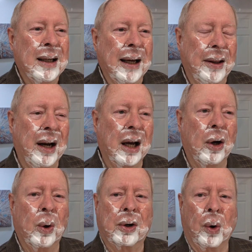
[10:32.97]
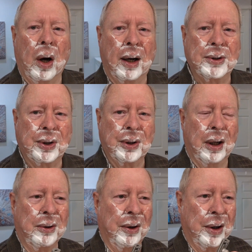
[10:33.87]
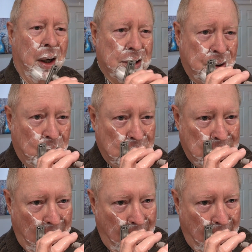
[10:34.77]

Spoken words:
And then I go across under the nostrils.